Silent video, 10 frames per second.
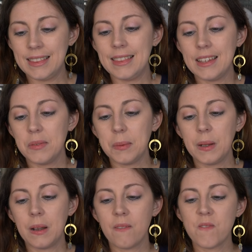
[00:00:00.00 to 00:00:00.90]
This
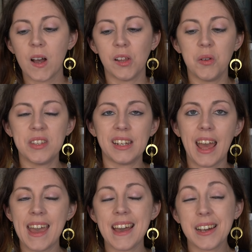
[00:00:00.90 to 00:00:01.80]
one follows an
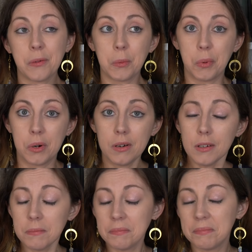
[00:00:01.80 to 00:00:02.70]
AI reporter,